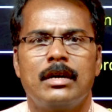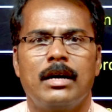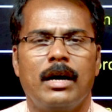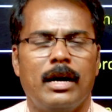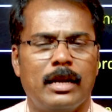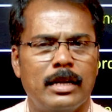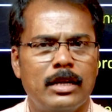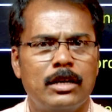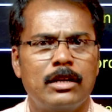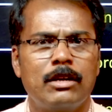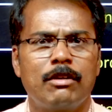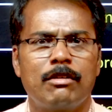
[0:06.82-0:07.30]

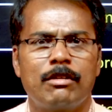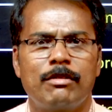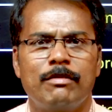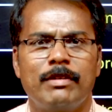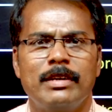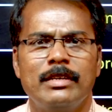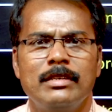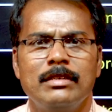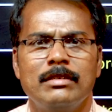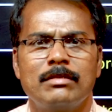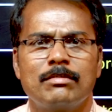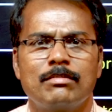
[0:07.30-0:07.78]
Hello
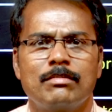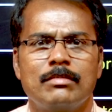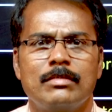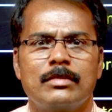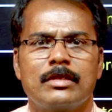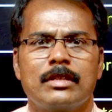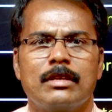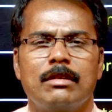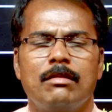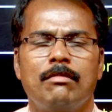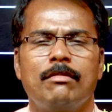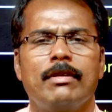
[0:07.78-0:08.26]
everyone,
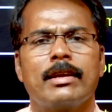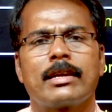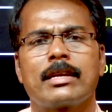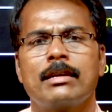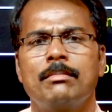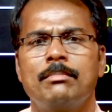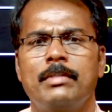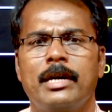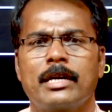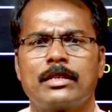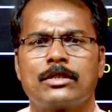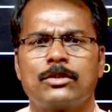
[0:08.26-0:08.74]

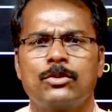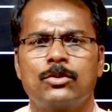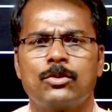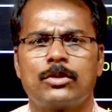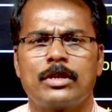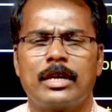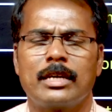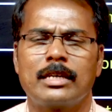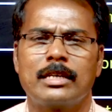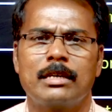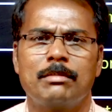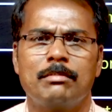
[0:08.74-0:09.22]
welcome back to
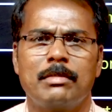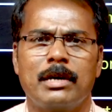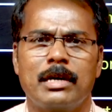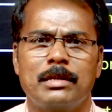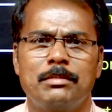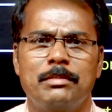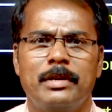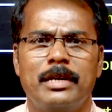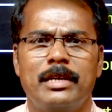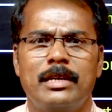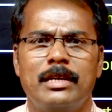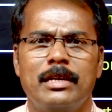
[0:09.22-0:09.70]
Kingdom
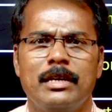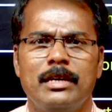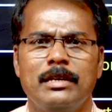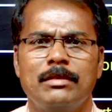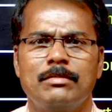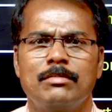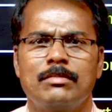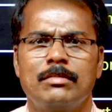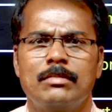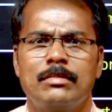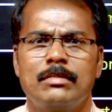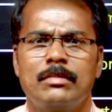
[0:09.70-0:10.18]
Animalia,
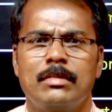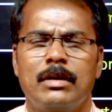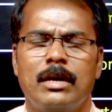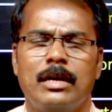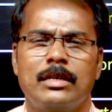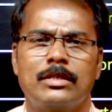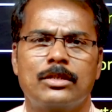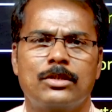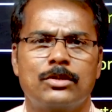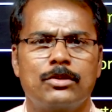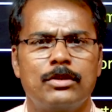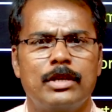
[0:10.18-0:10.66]

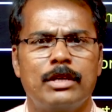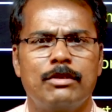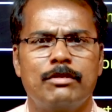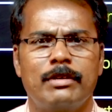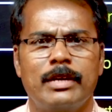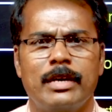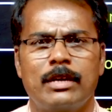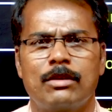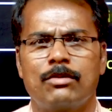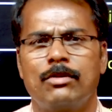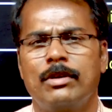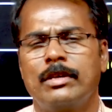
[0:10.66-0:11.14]
and today we
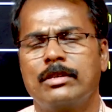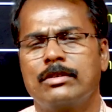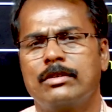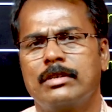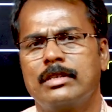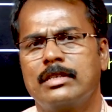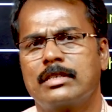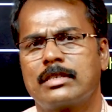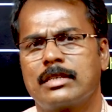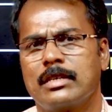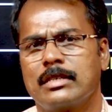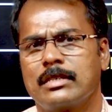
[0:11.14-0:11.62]
are going to
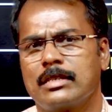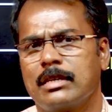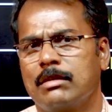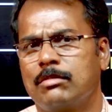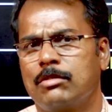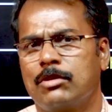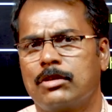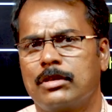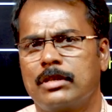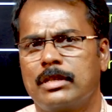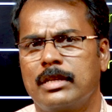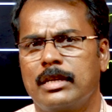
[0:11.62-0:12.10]
discuss
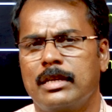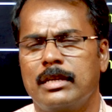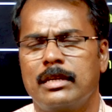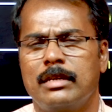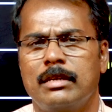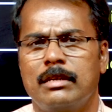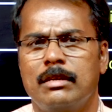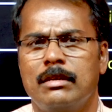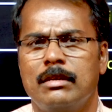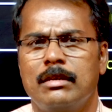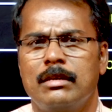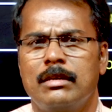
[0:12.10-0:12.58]
about the
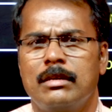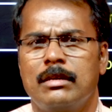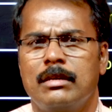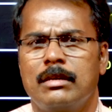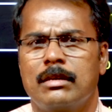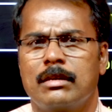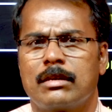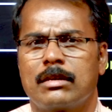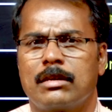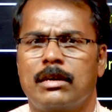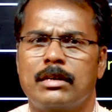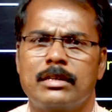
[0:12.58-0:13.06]

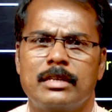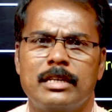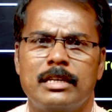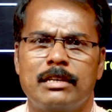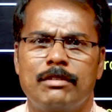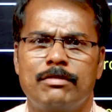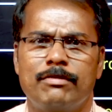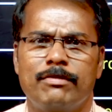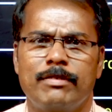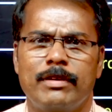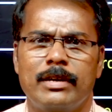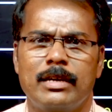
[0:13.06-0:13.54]
chordate
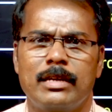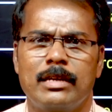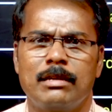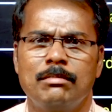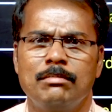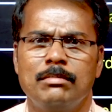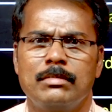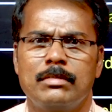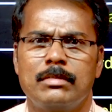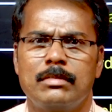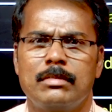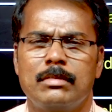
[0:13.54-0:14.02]

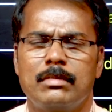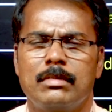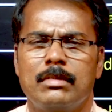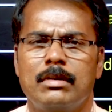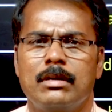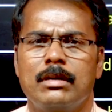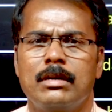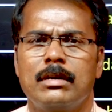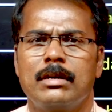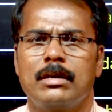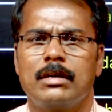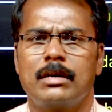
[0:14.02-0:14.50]
phylum.
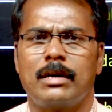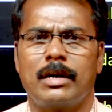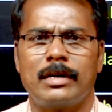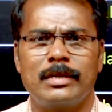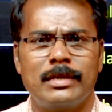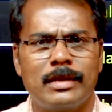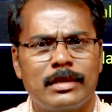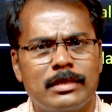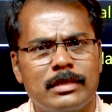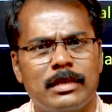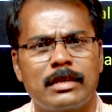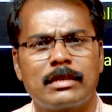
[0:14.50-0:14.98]

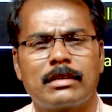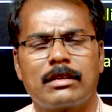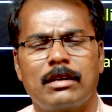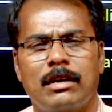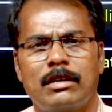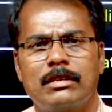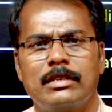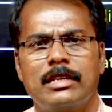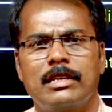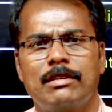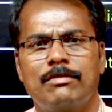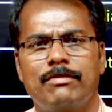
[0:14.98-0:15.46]
Under that
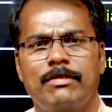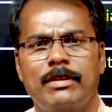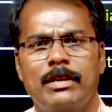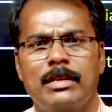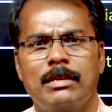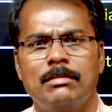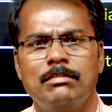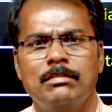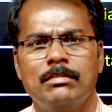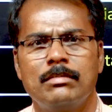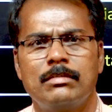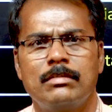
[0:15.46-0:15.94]
chordate
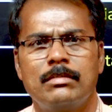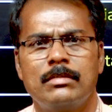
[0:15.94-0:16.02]
phylum,